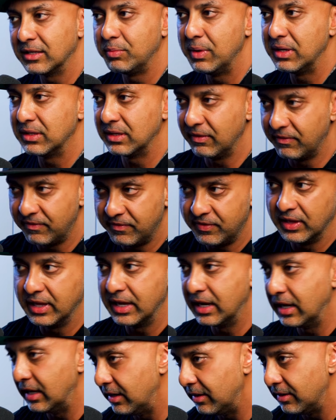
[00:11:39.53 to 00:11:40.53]
that's basically
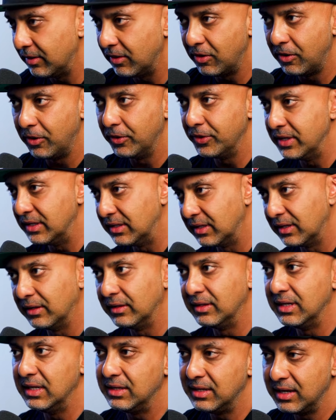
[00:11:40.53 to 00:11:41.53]
filling in all these
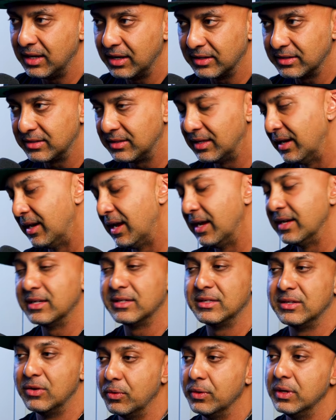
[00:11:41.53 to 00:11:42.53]
little details that I
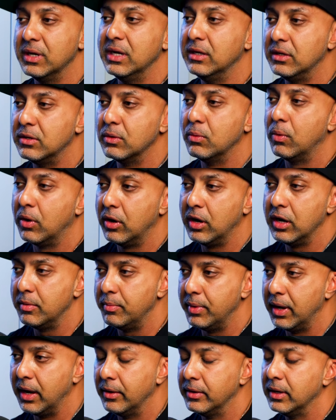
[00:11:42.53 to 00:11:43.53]
just don't need to worry
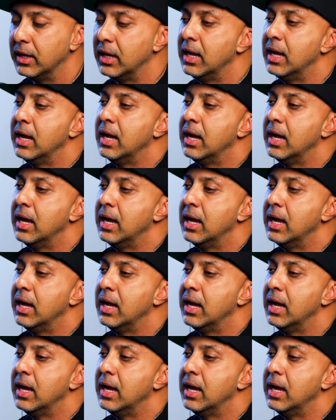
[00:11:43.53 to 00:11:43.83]
about.